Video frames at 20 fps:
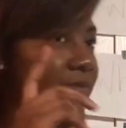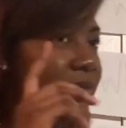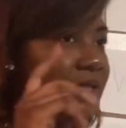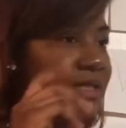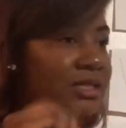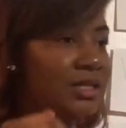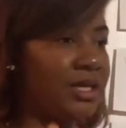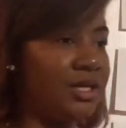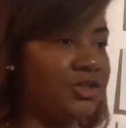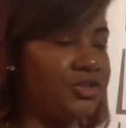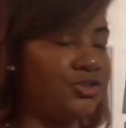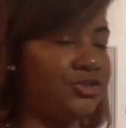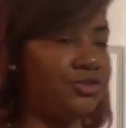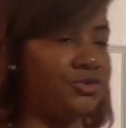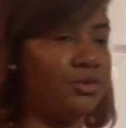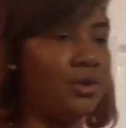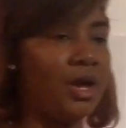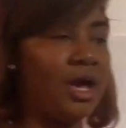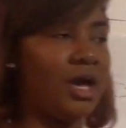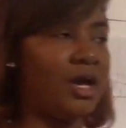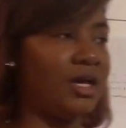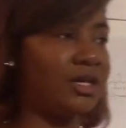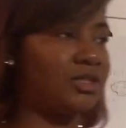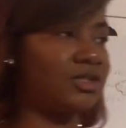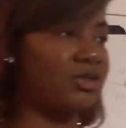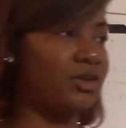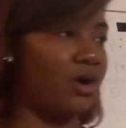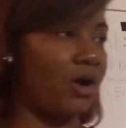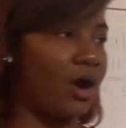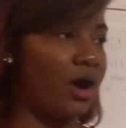This gets you a
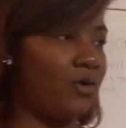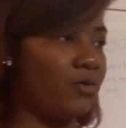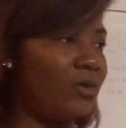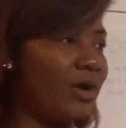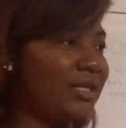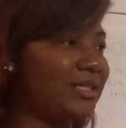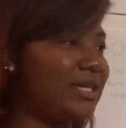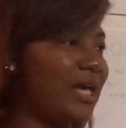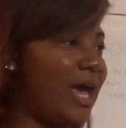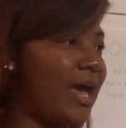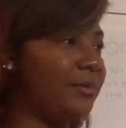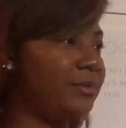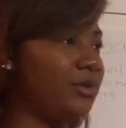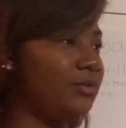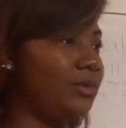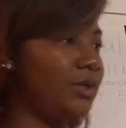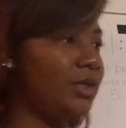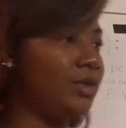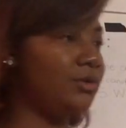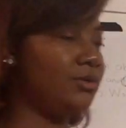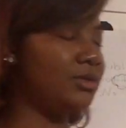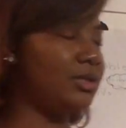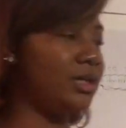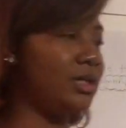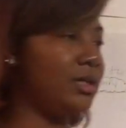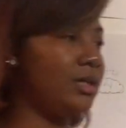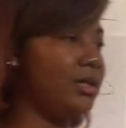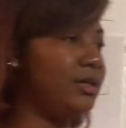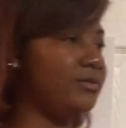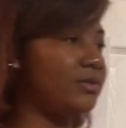star. What time do we
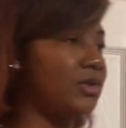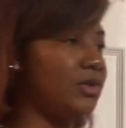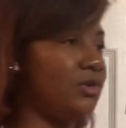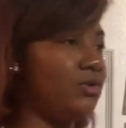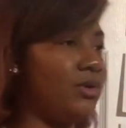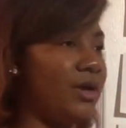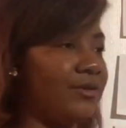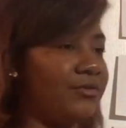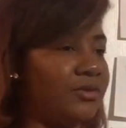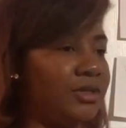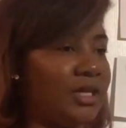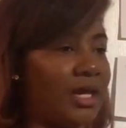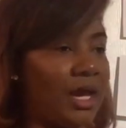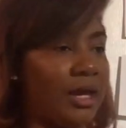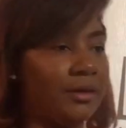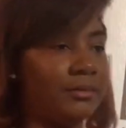usually leave school every day?